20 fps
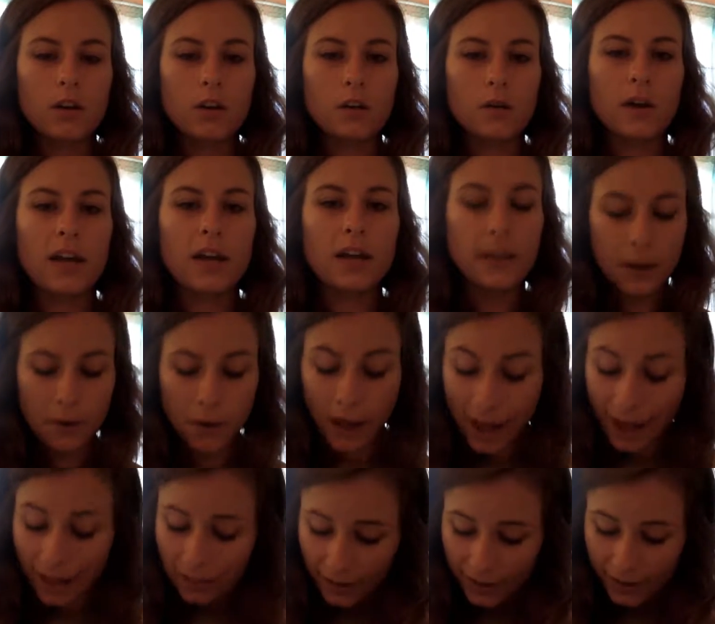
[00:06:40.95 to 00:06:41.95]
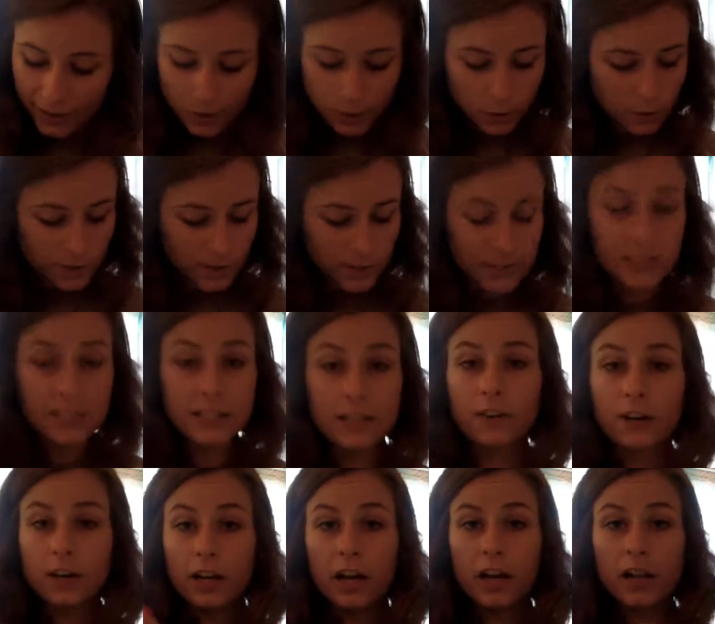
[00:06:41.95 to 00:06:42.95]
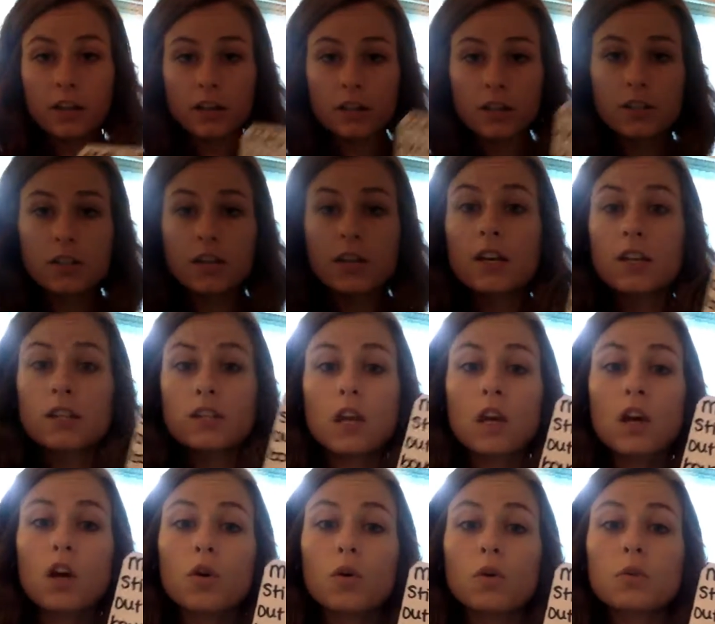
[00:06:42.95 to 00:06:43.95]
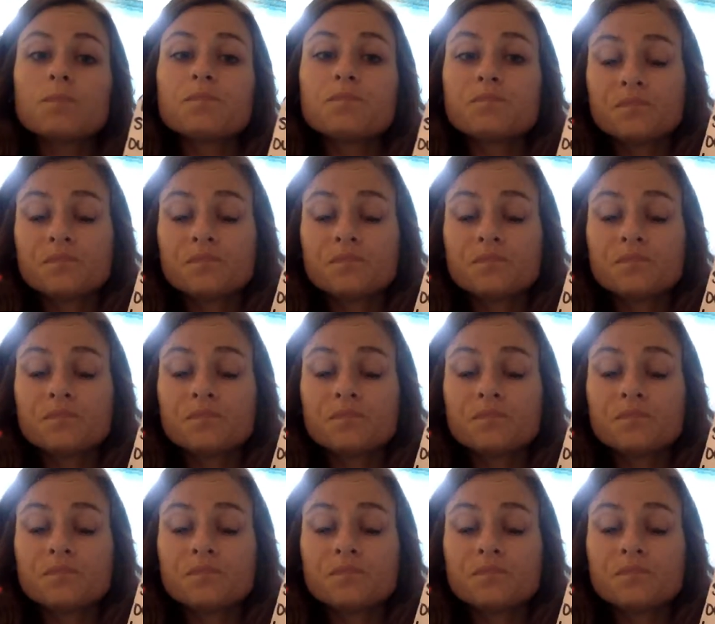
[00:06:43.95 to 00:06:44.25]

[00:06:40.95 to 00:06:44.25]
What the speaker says: Okay, now I like doing this in different colors. So